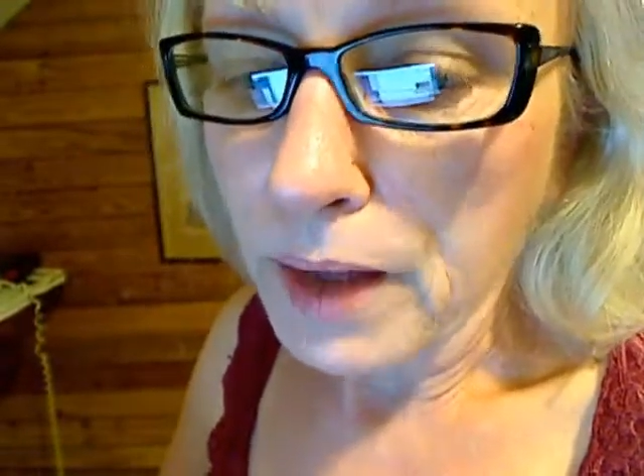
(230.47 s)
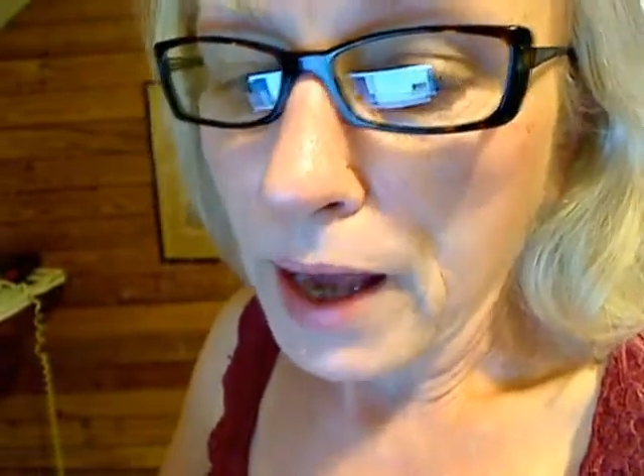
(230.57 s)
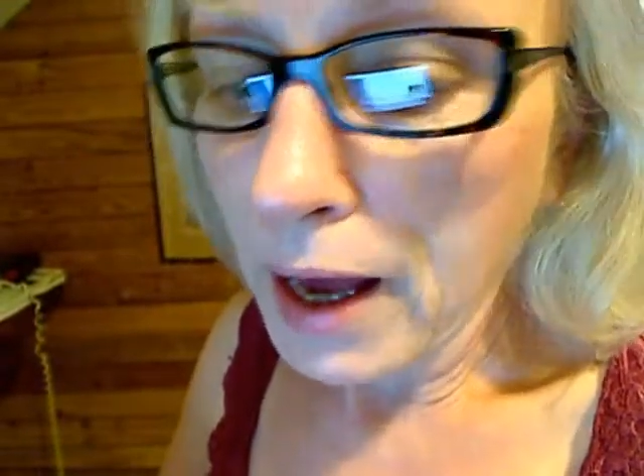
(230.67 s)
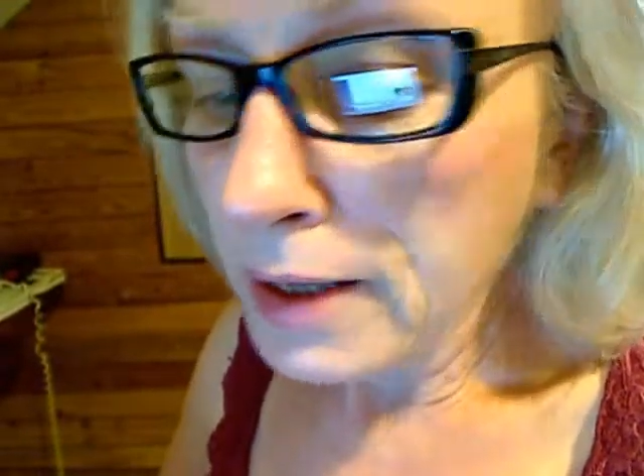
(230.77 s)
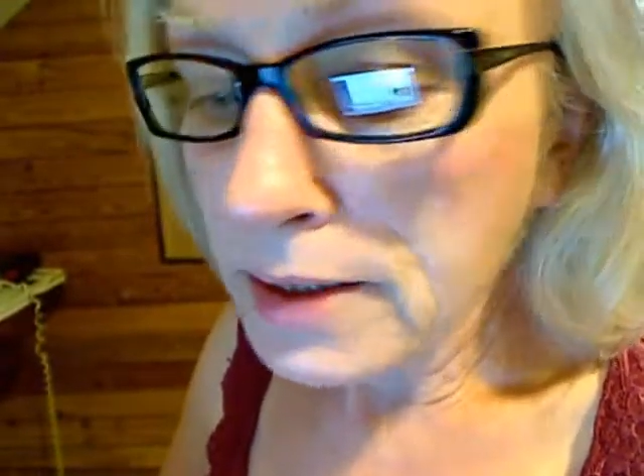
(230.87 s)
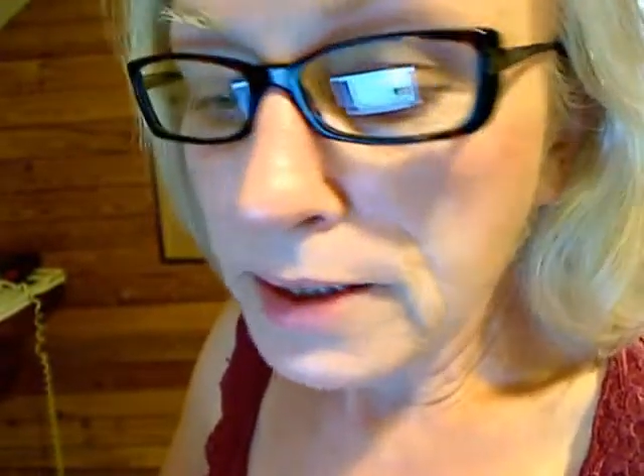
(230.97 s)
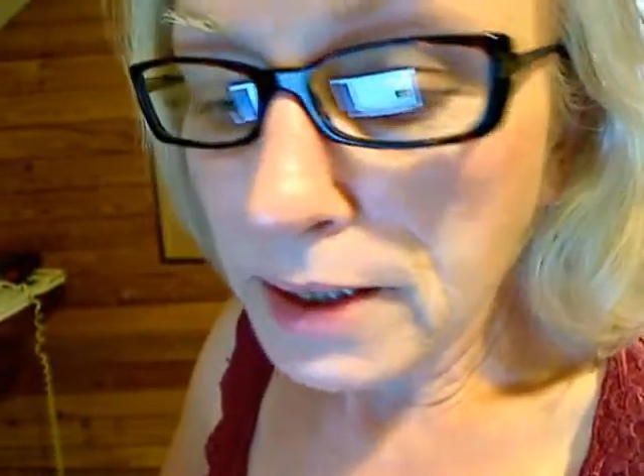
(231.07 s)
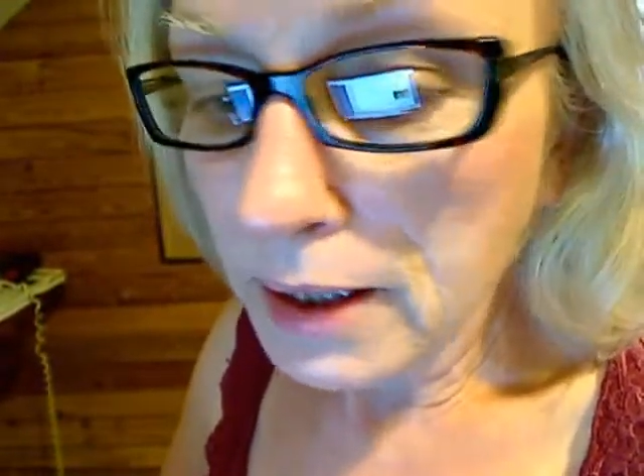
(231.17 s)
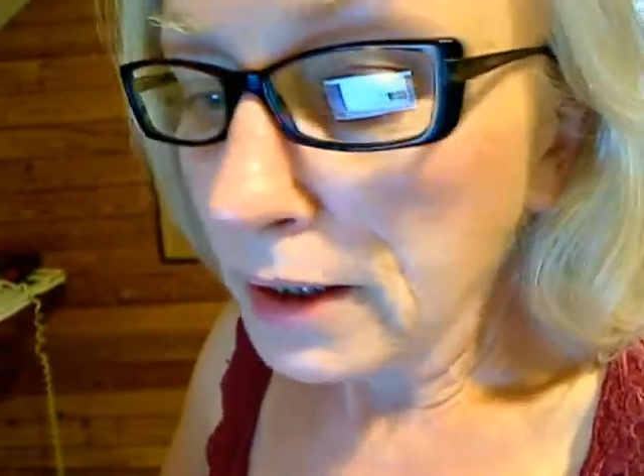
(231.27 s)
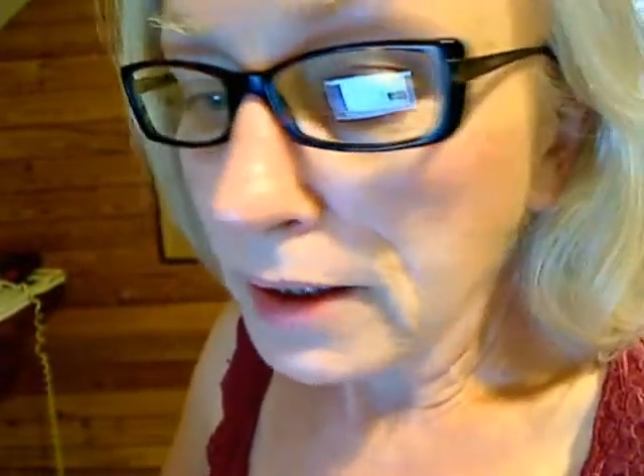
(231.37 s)
as
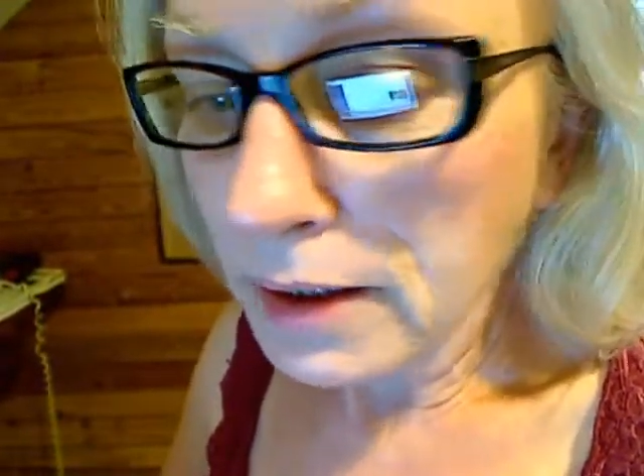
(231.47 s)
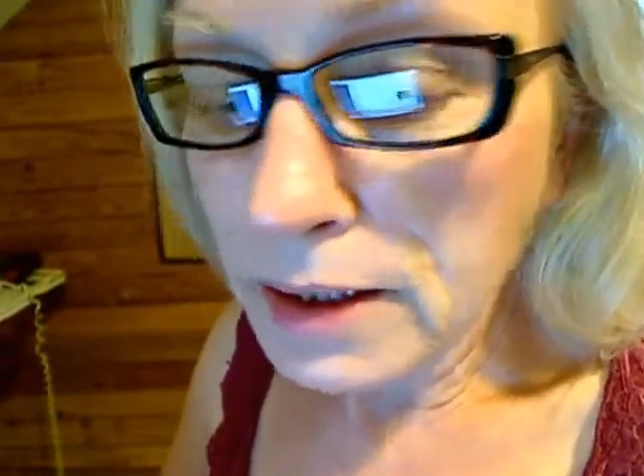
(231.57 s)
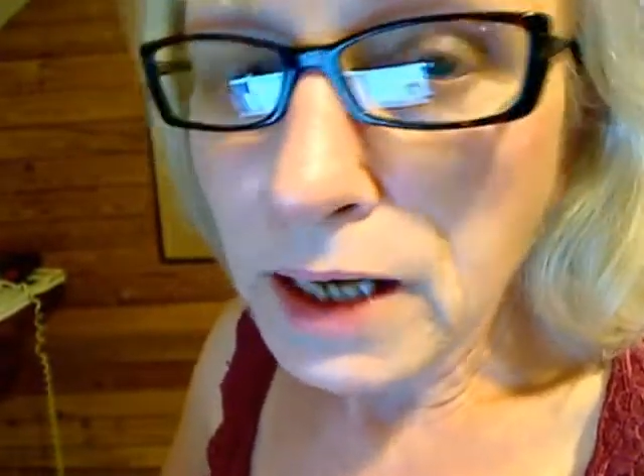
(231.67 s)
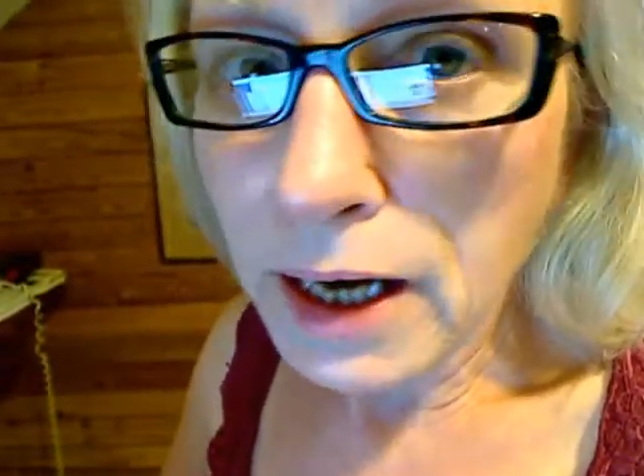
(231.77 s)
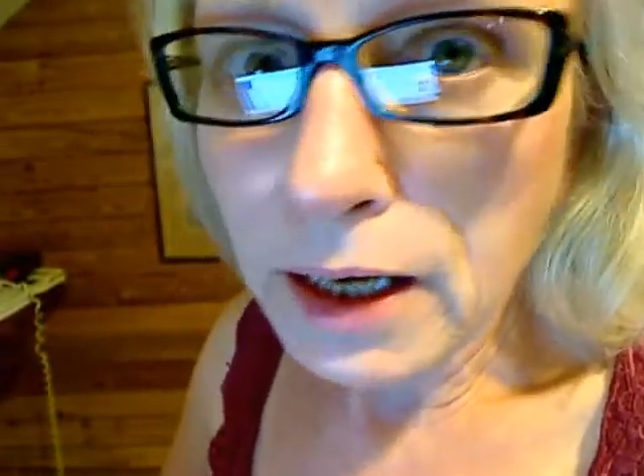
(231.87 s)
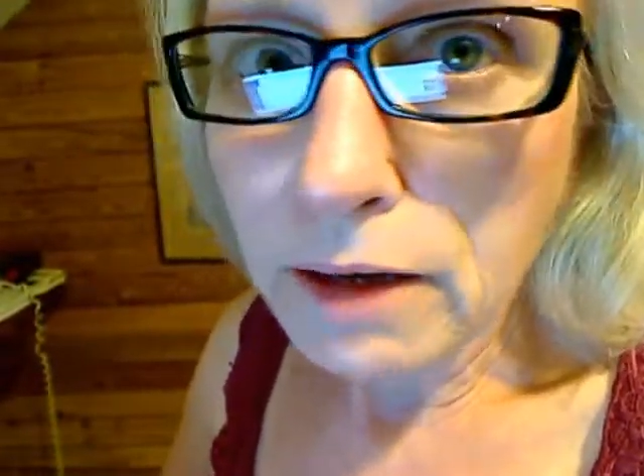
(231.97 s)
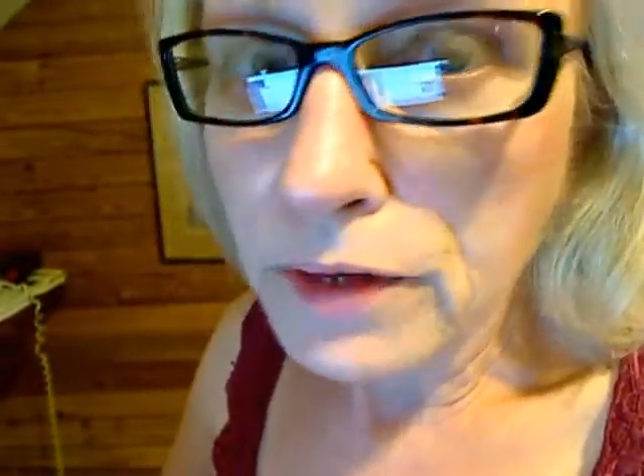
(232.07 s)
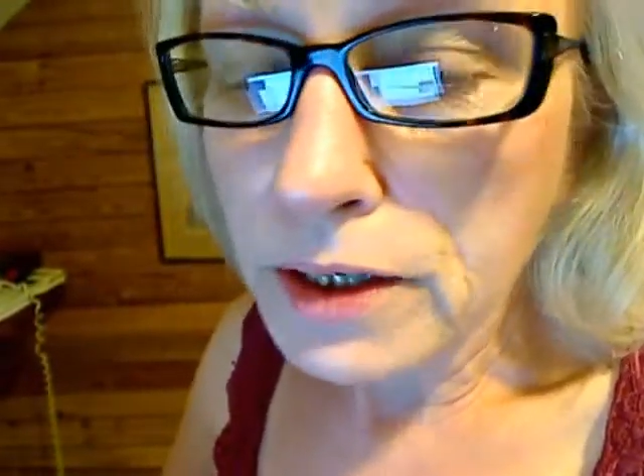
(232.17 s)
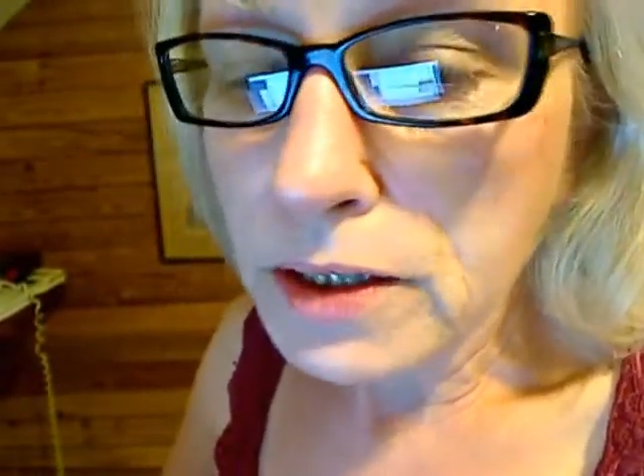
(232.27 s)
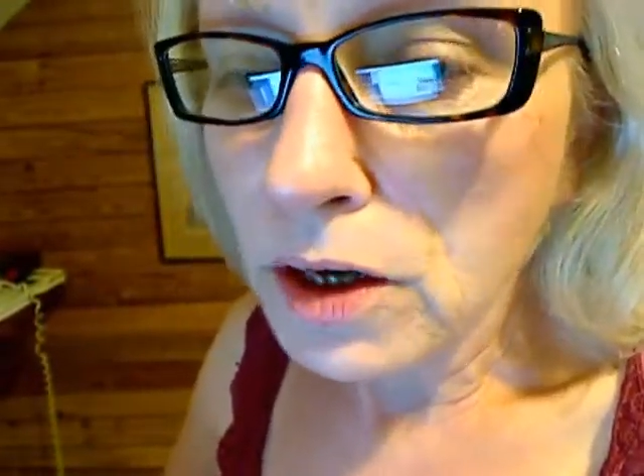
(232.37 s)
the title of
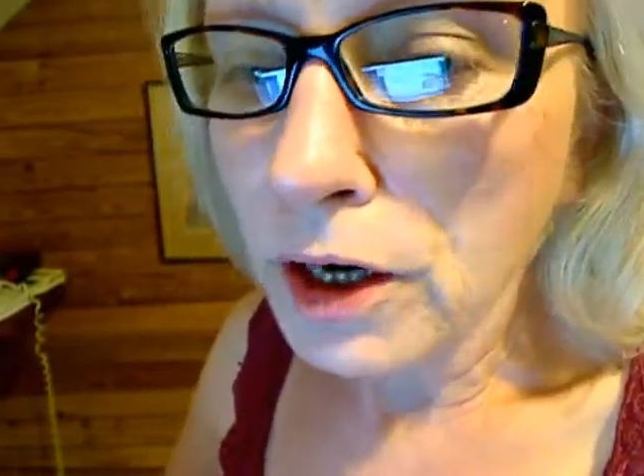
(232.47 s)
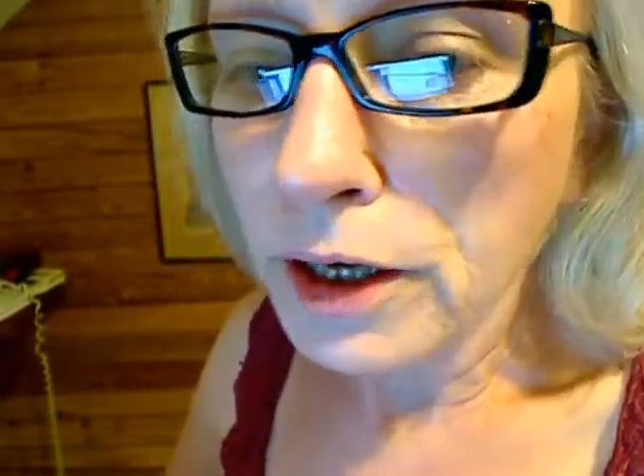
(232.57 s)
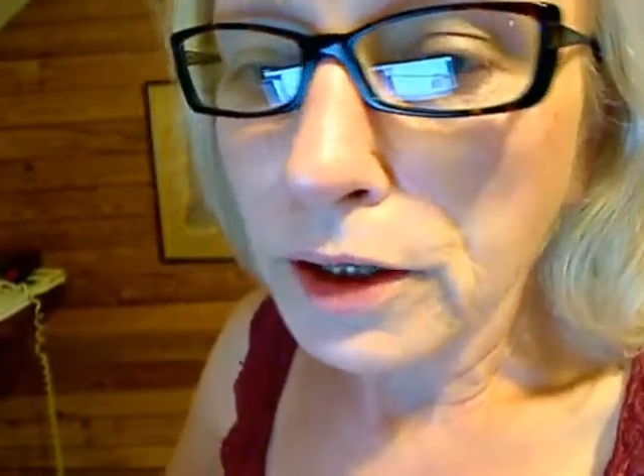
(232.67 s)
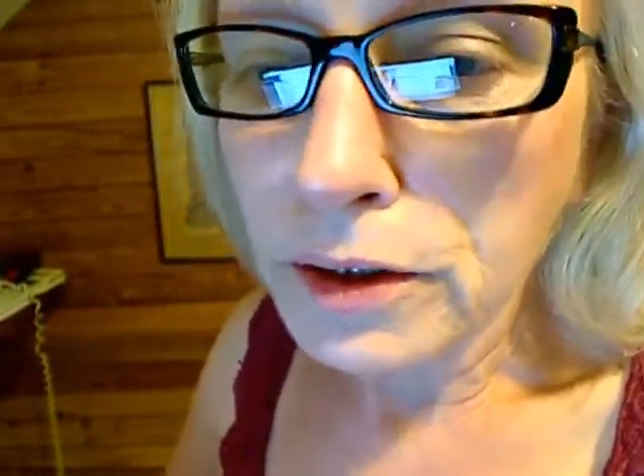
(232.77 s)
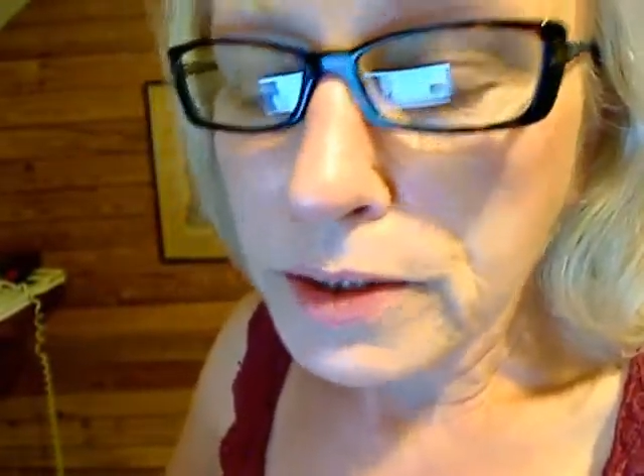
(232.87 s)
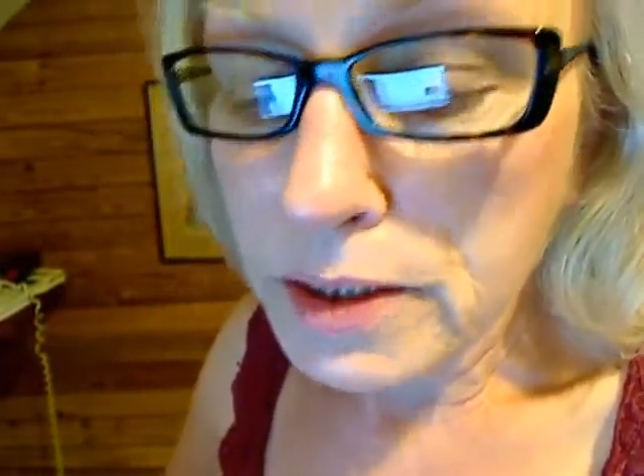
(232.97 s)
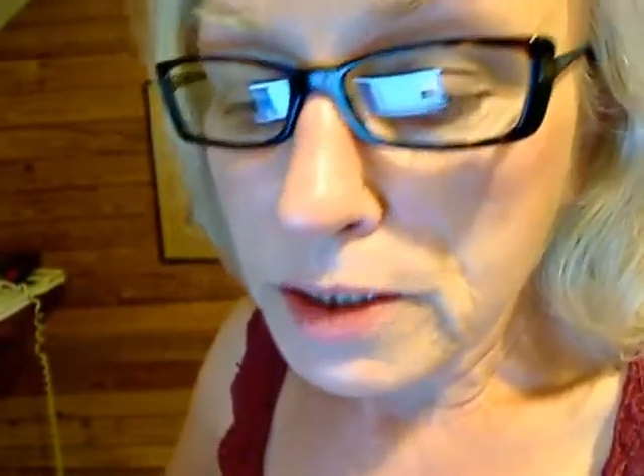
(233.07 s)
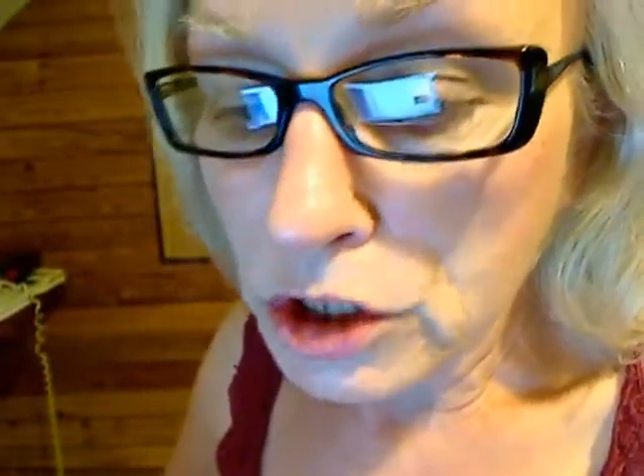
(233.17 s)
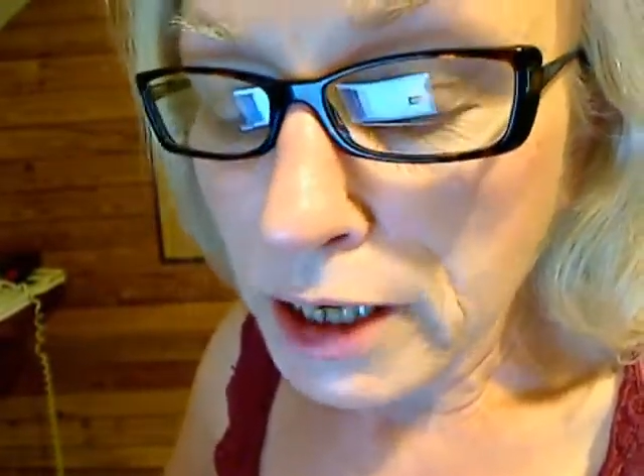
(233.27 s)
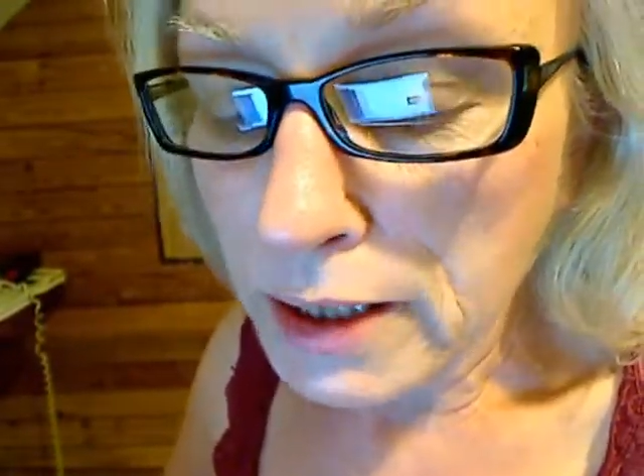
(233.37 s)
this article
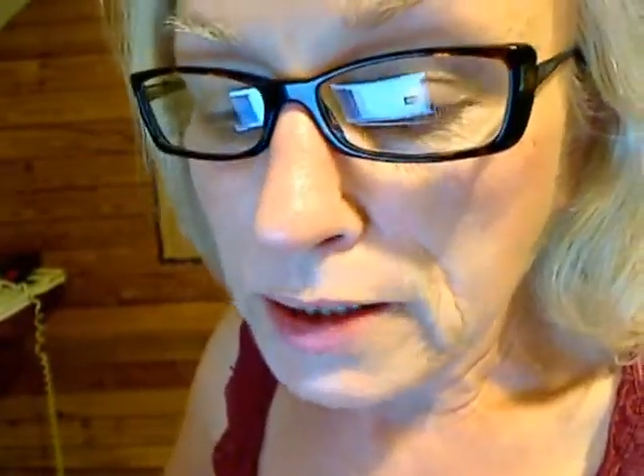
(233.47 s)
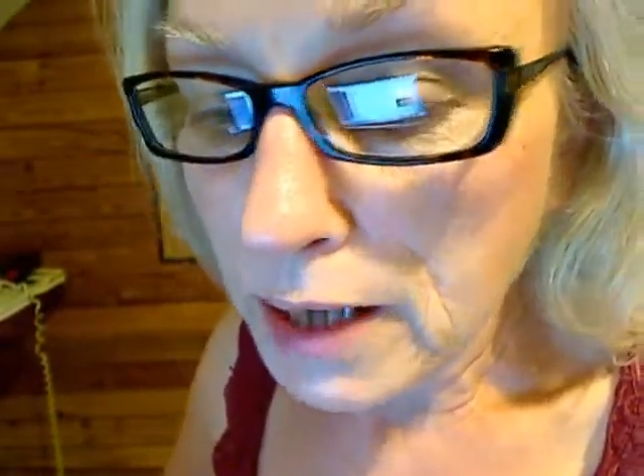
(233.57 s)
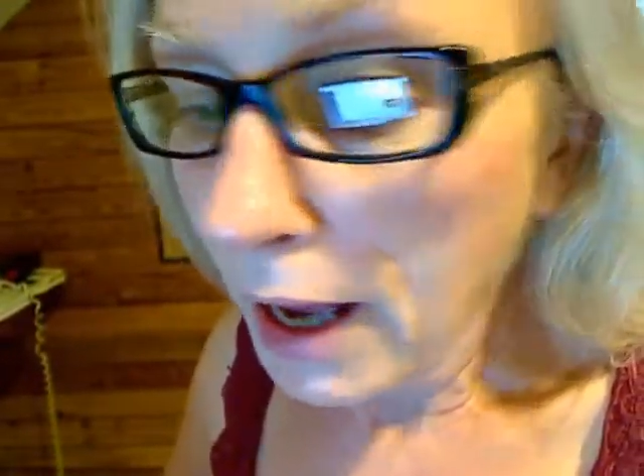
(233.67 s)
suggests.